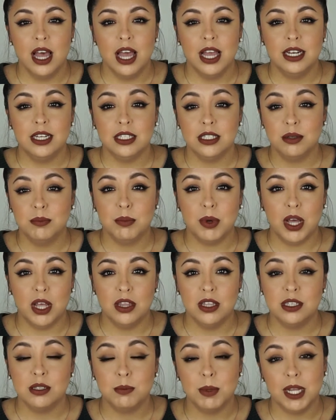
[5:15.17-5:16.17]
It doesn't
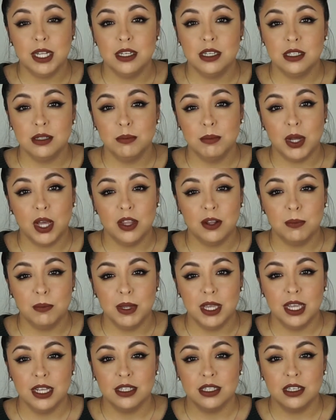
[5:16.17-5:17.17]
bother, the smell doesn't bother
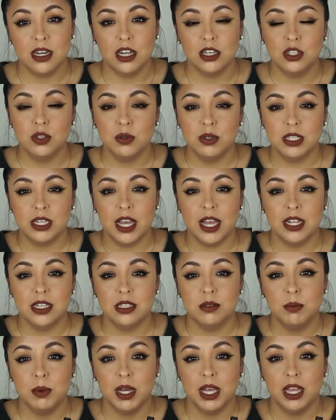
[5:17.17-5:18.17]
me. It's not too
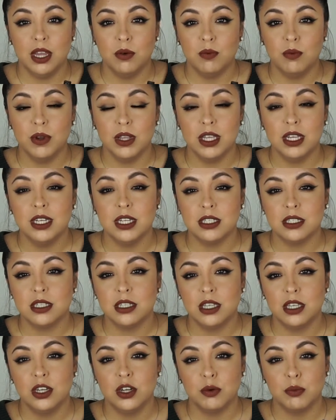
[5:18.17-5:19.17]
intense, but it really does
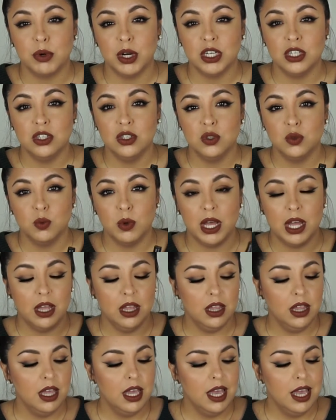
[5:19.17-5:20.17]
clean your brushes
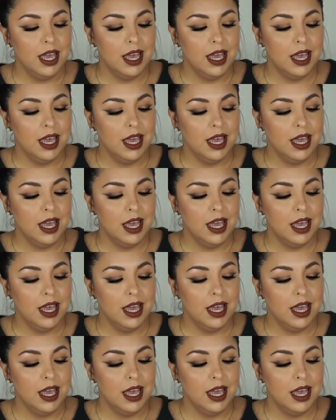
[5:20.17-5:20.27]
well.